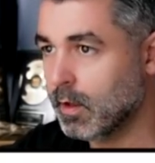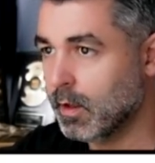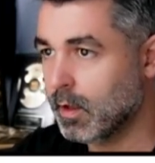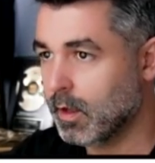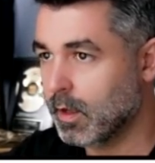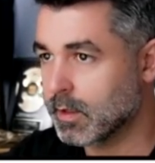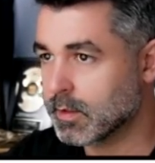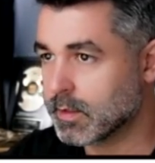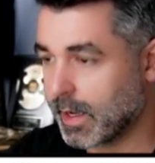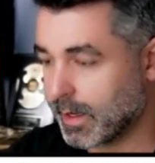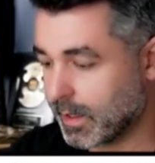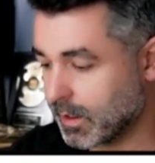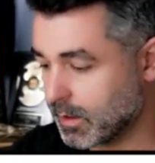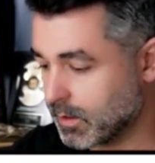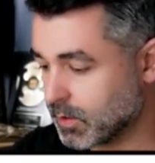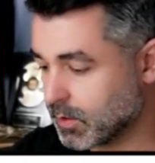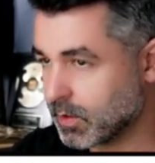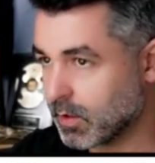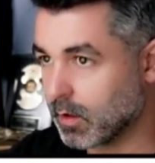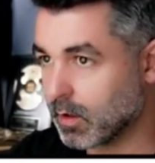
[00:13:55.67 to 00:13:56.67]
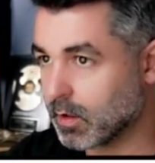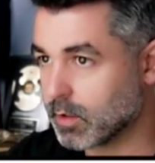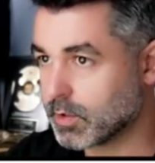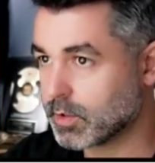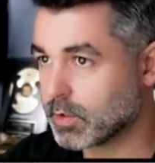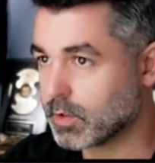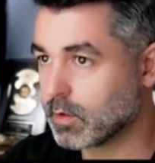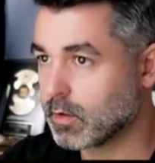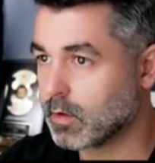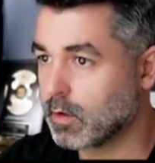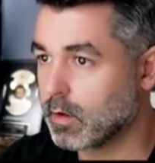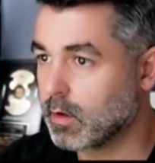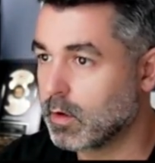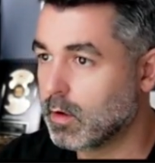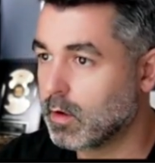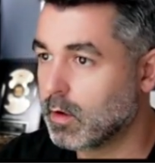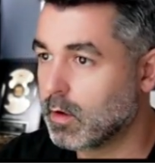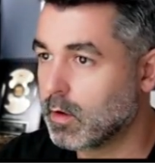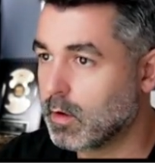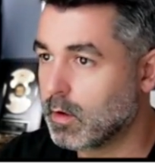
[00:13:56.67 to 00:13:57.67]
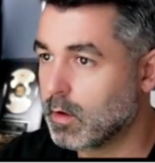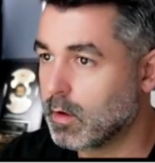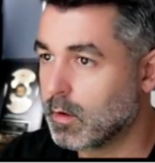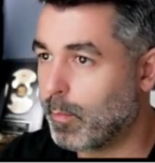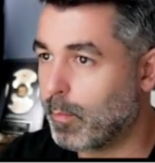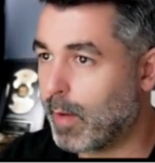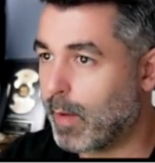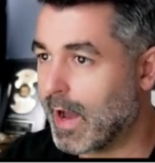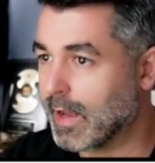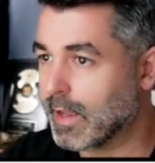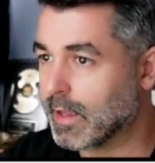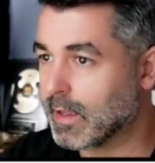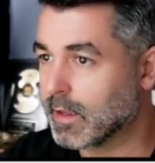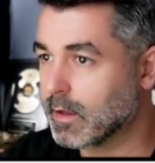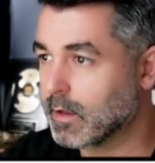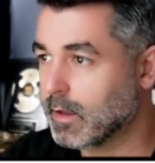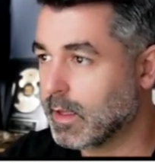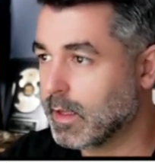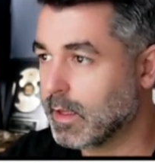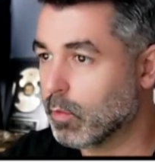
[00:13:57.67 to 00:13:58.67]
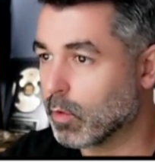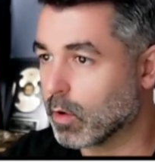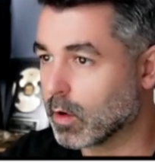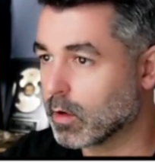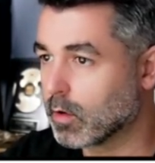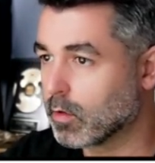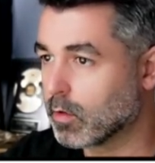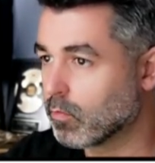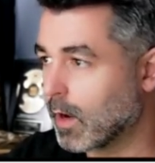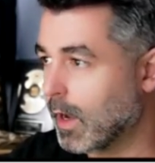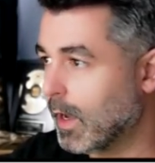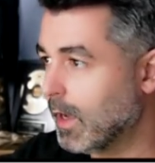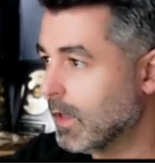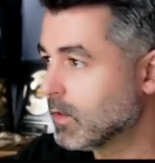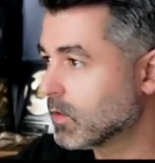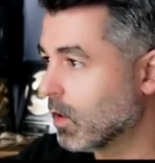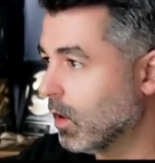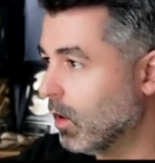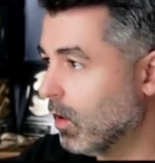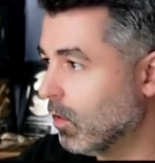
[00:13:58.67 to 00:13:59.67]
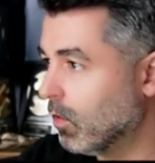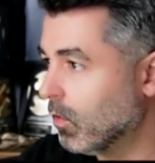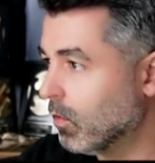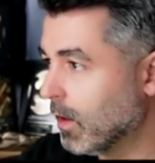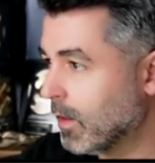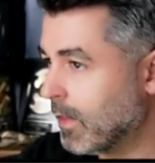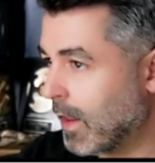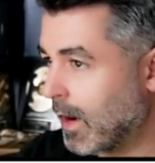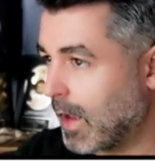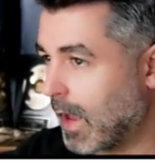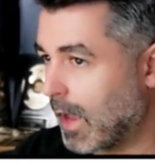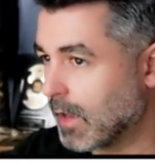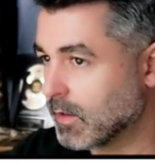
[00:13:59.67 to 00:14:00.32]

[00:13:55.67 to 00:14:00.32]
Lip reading: is I can search by keyword, right? So, and then it has an